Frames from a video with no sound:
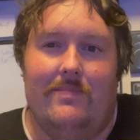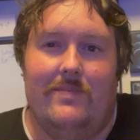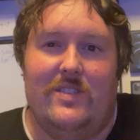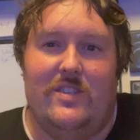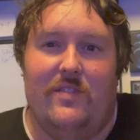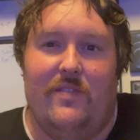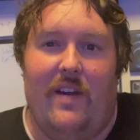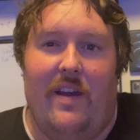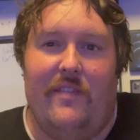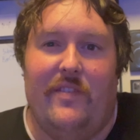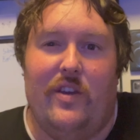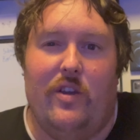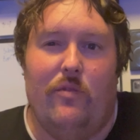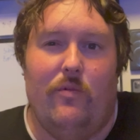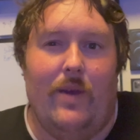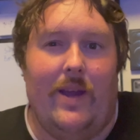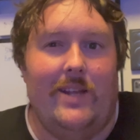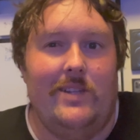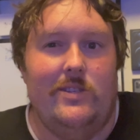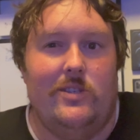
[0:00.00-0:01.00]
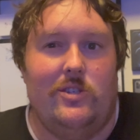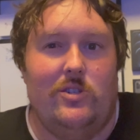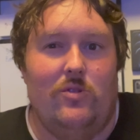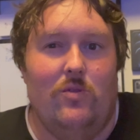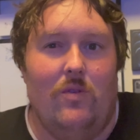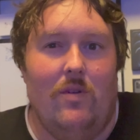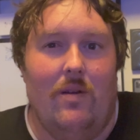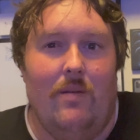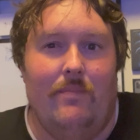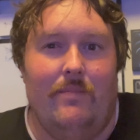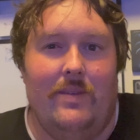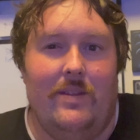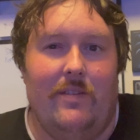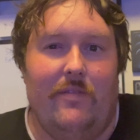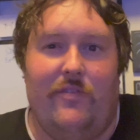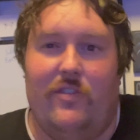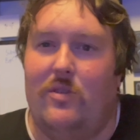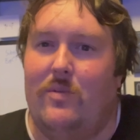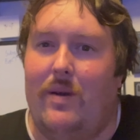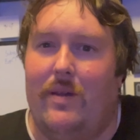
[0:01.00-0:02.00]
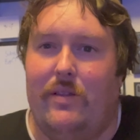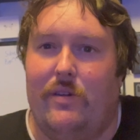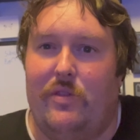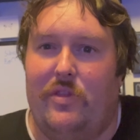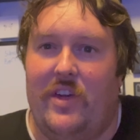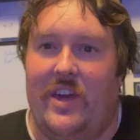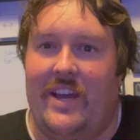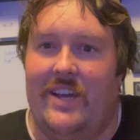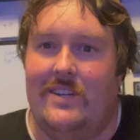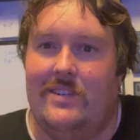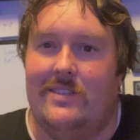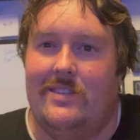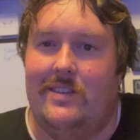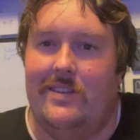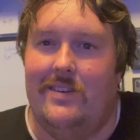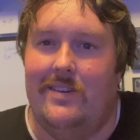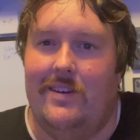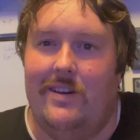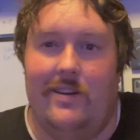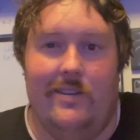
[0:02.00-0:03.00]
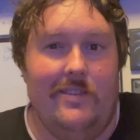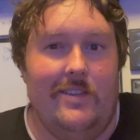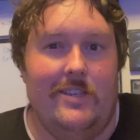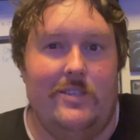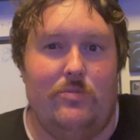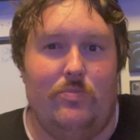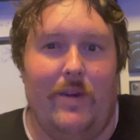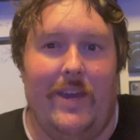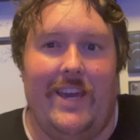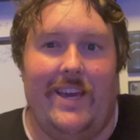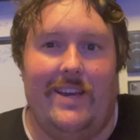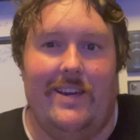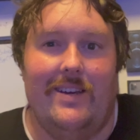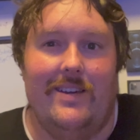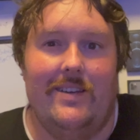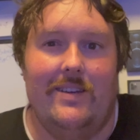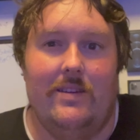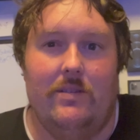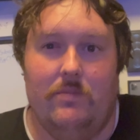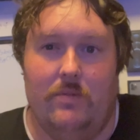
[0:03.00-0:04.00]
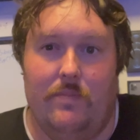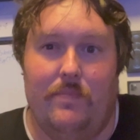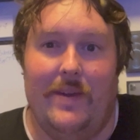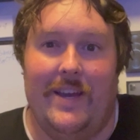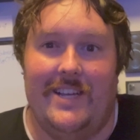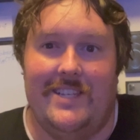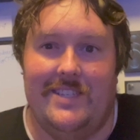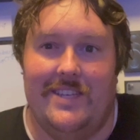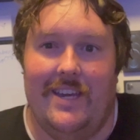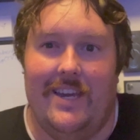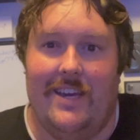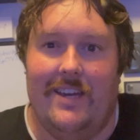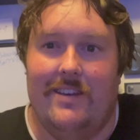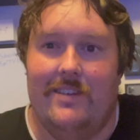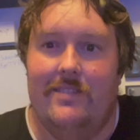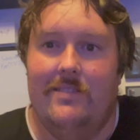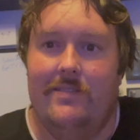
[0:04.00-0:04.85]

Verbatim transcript: surviving a rainstorm, and a few other things on This Week with Big C.